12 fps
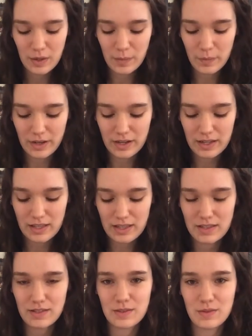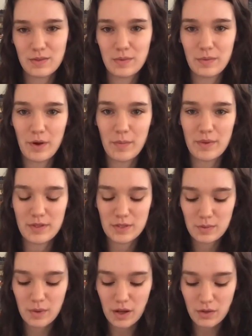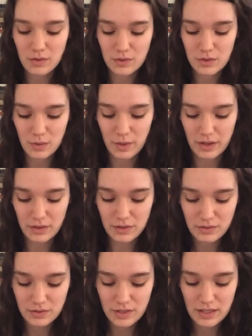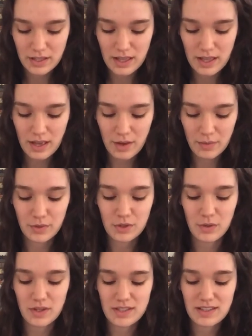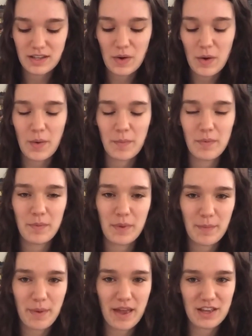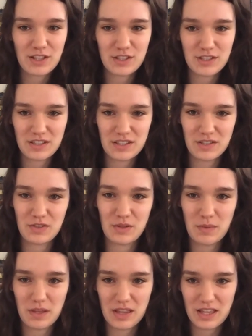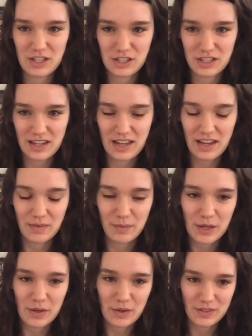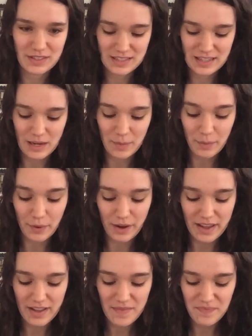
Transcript: One is Romans 12:12, rejoice in hope, be patient in tribulation, and be constant in prayer.